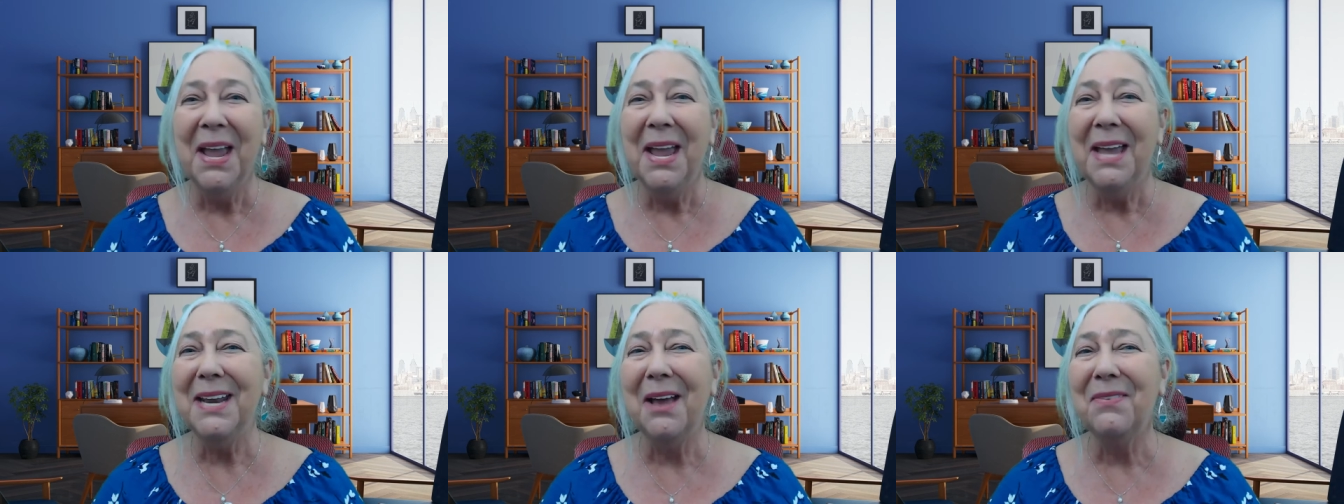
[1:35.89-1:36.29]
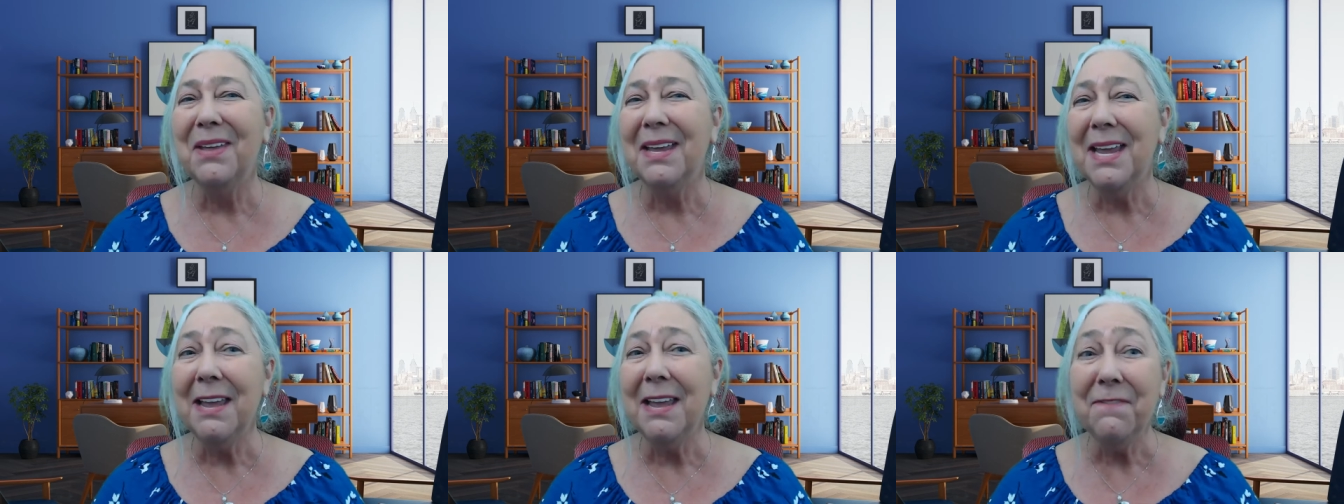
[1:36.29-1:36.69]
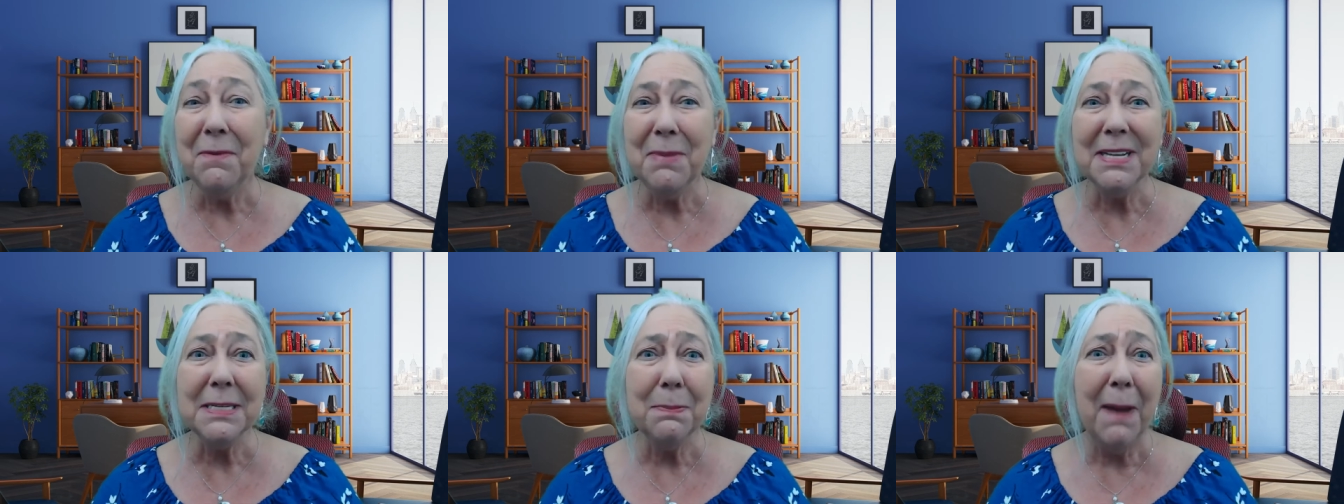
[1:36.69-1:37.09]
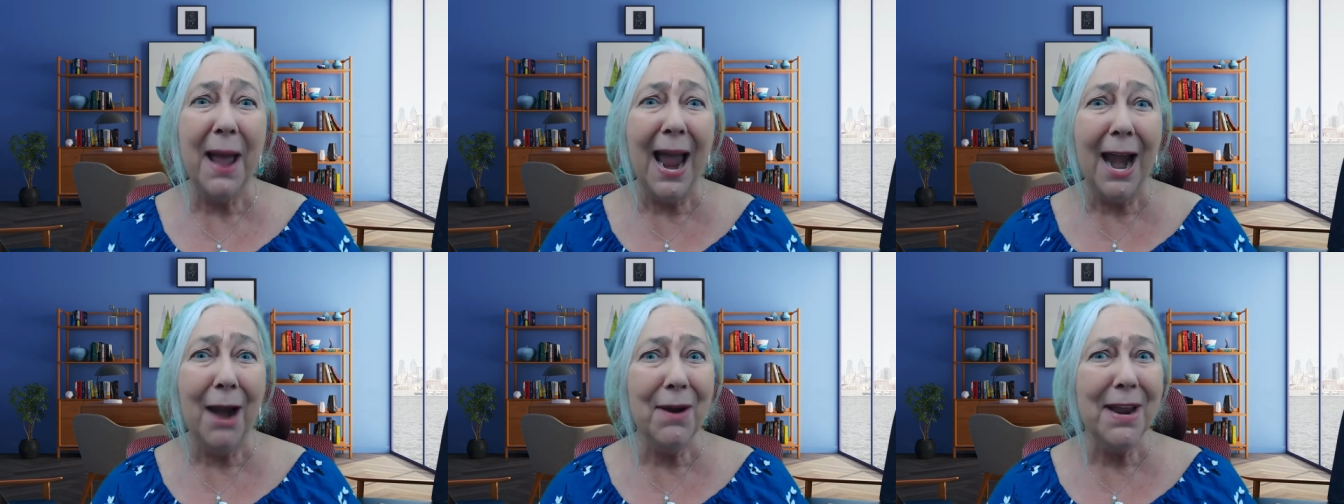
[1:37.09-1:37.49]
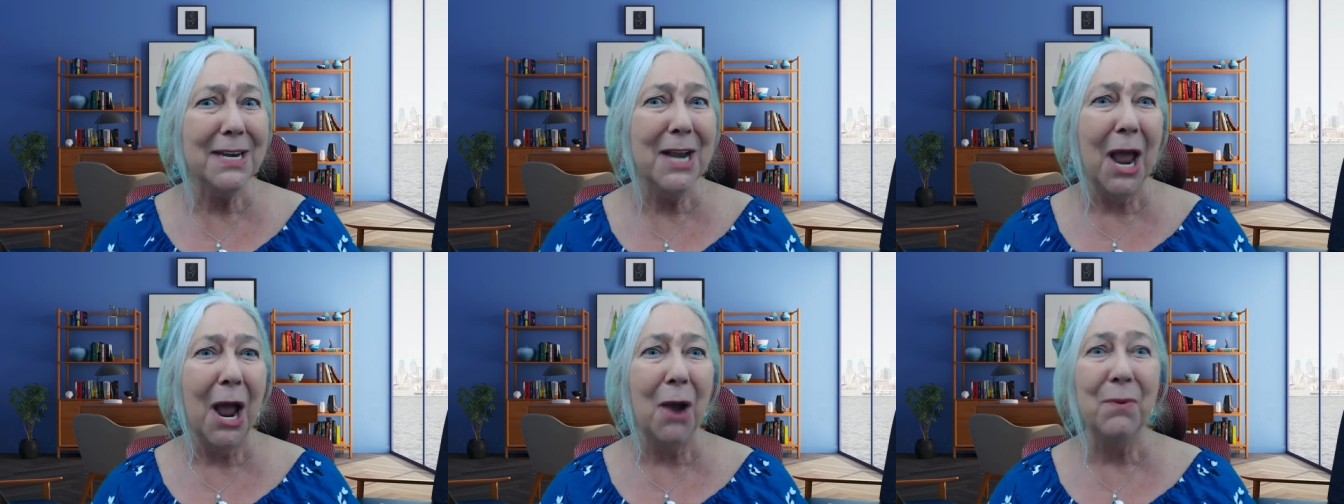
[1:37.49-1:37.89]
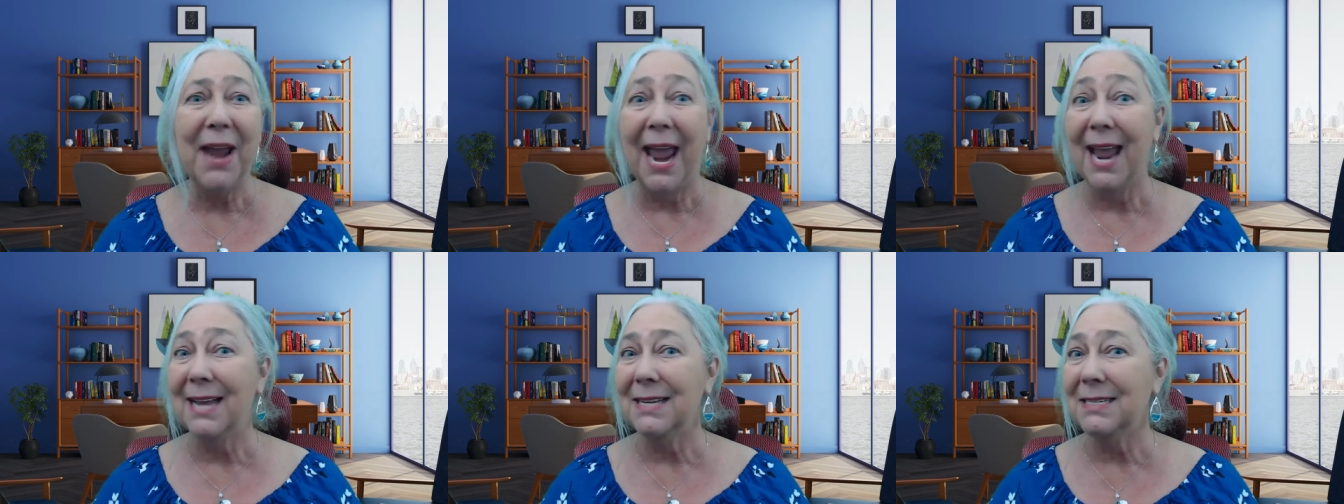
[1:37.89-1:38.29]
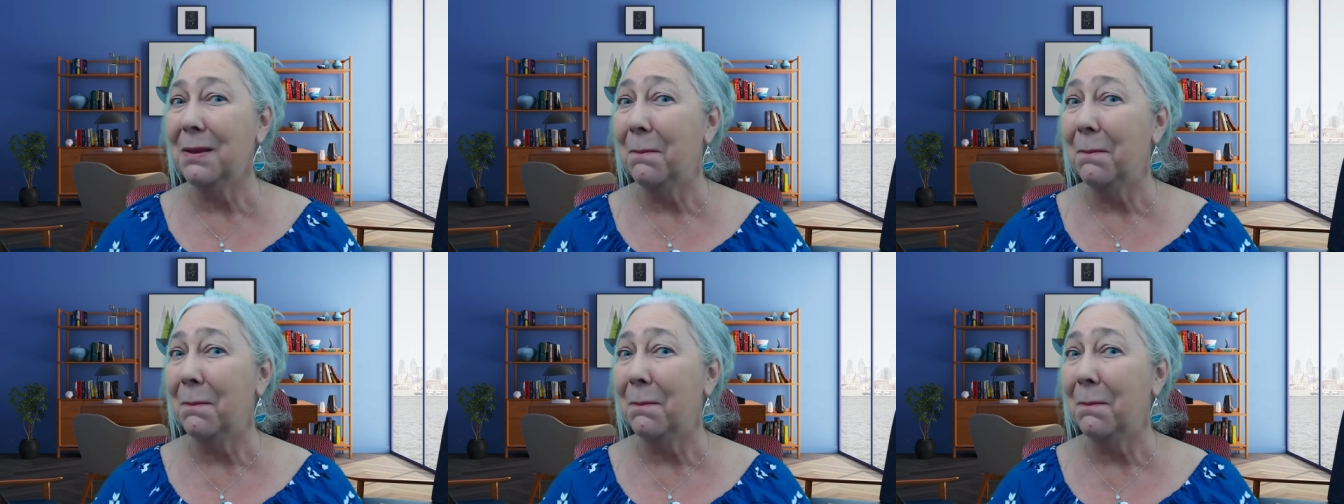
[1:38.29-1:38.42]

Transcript: Now, the infamous pirate known as